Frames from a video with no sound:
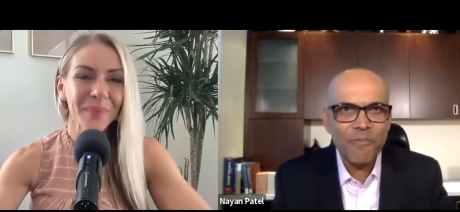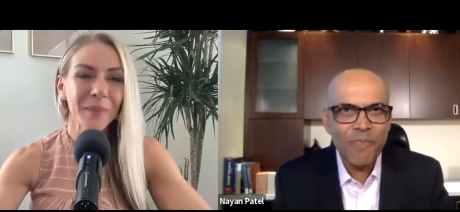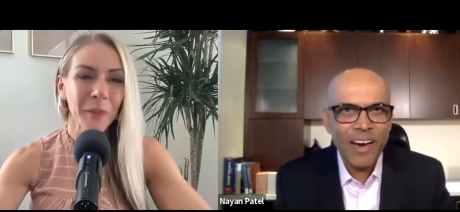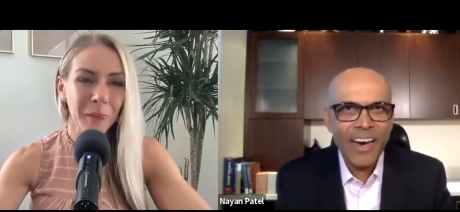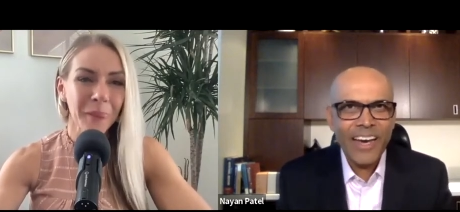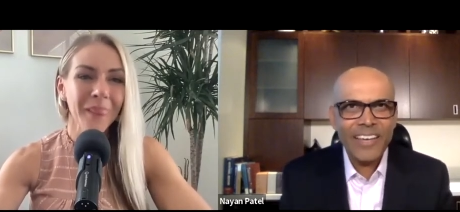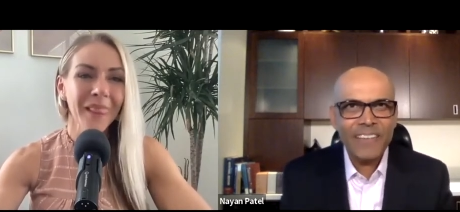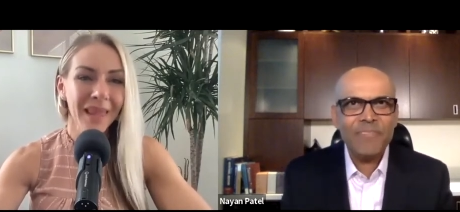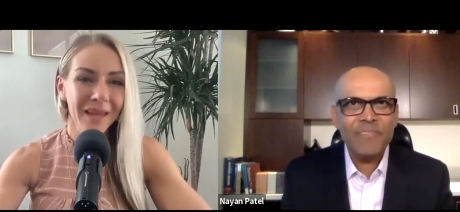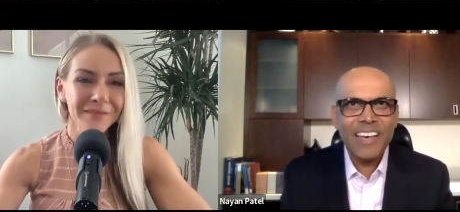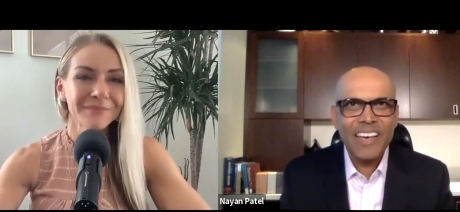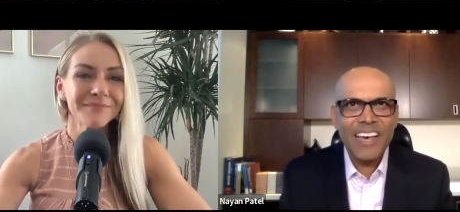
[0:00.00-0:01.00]
Speaker 1: I,
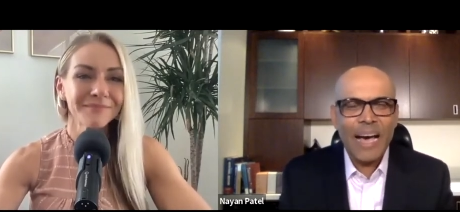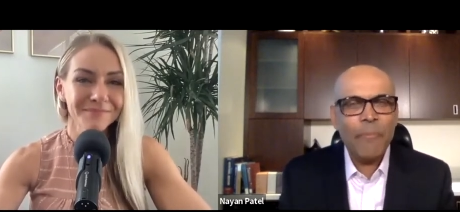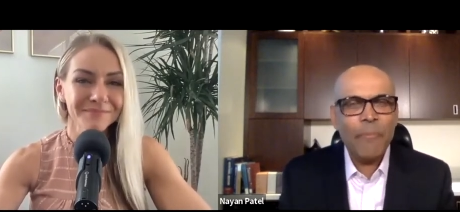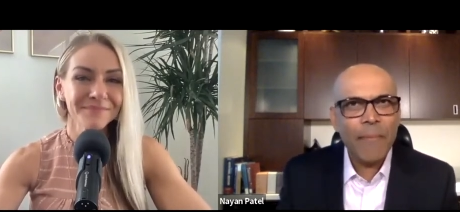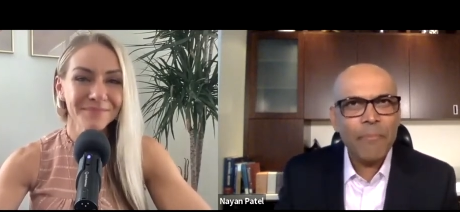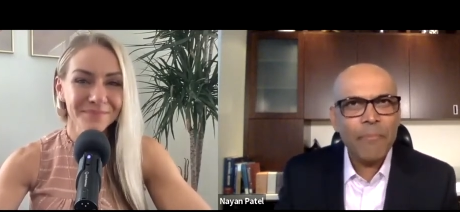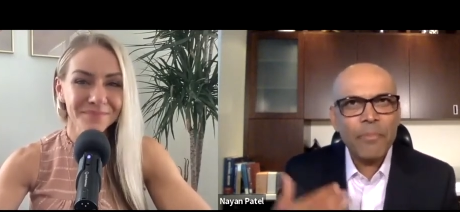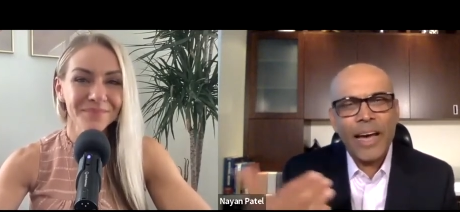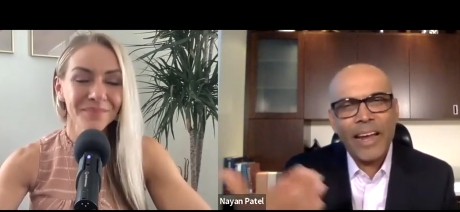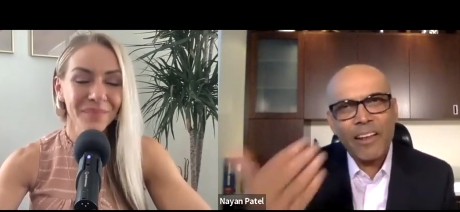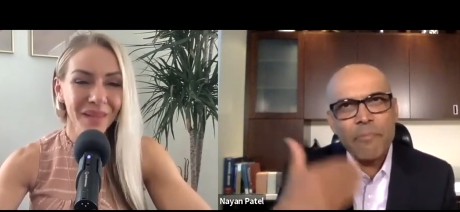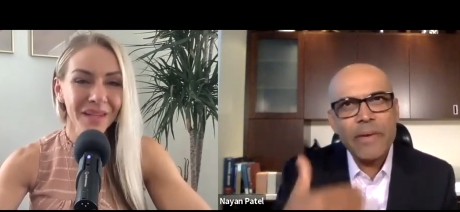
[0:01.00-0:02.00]
I'm, I'm
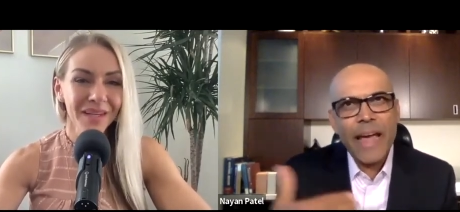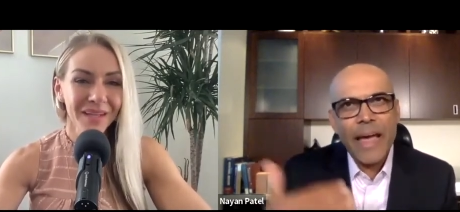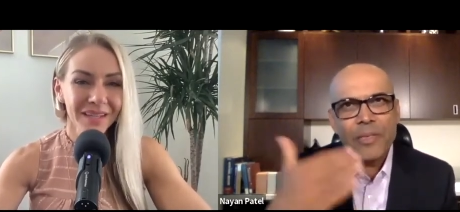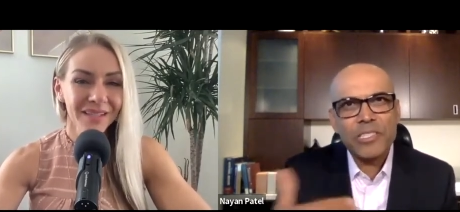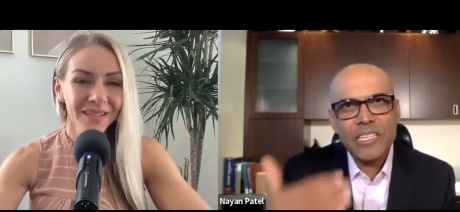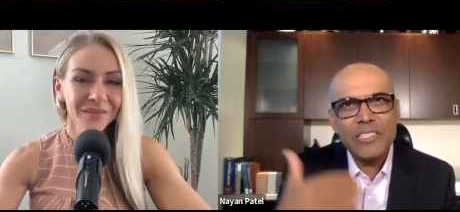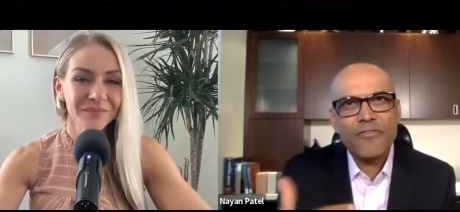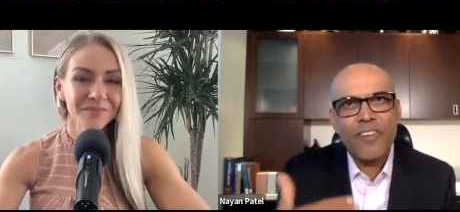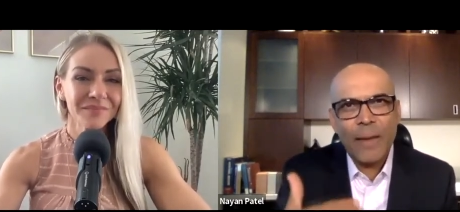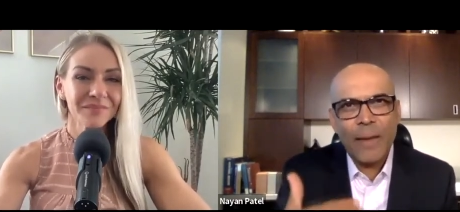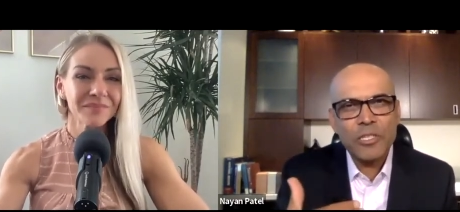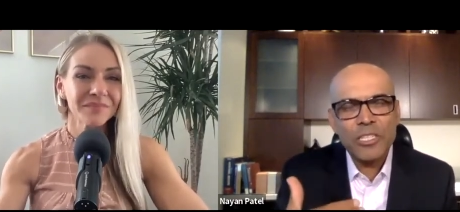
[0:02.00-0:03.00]
kind of behind the scenes
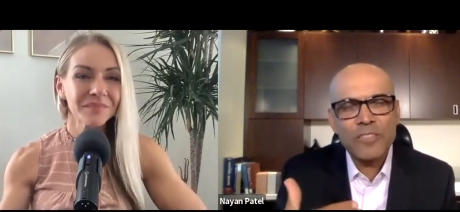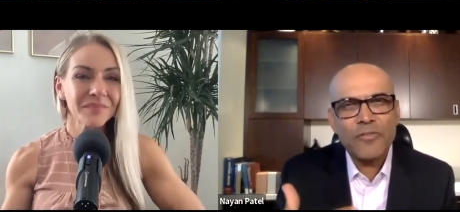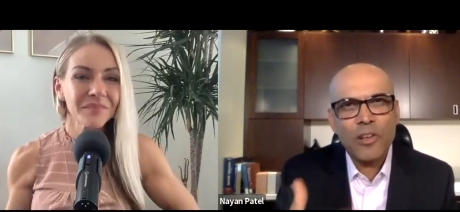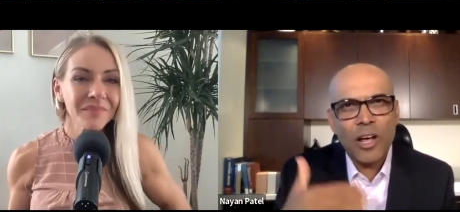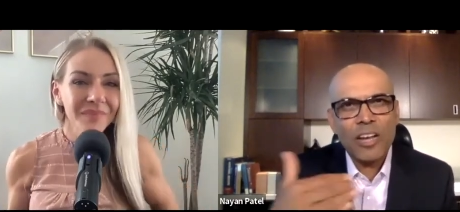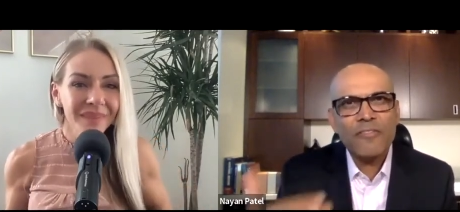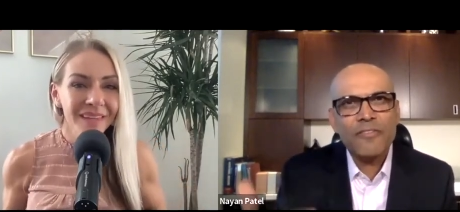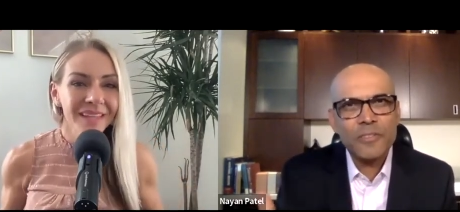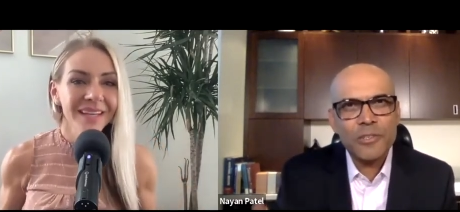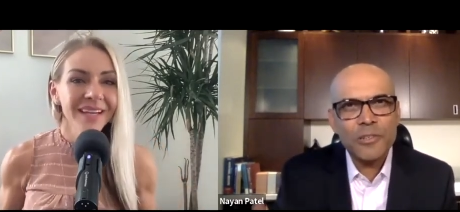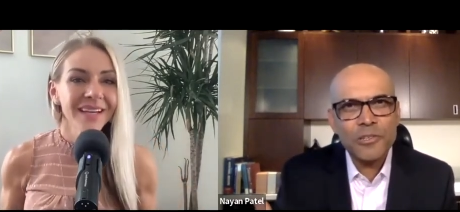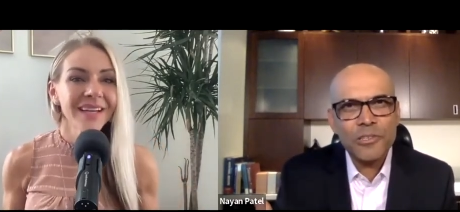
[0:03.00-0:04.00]
pharmacist for a lot of
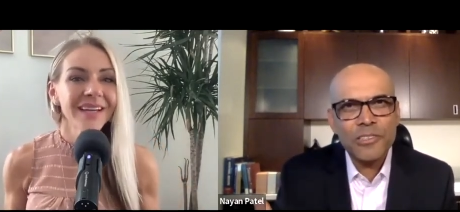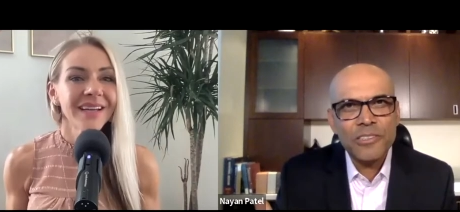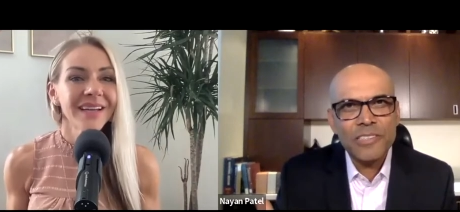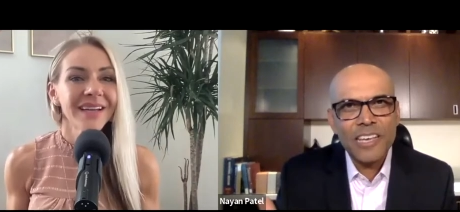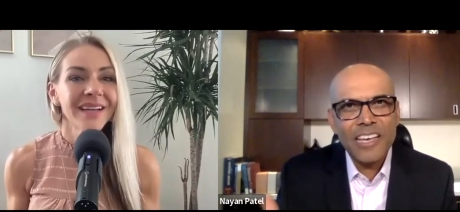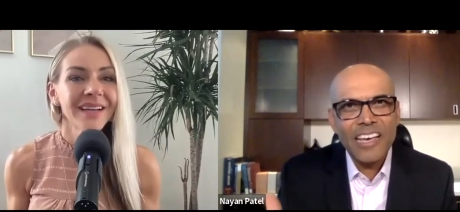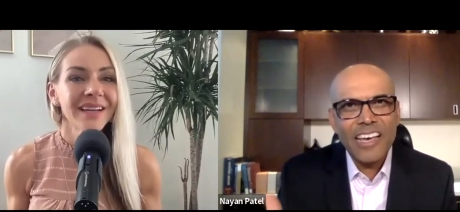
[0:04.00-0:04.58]
physicians.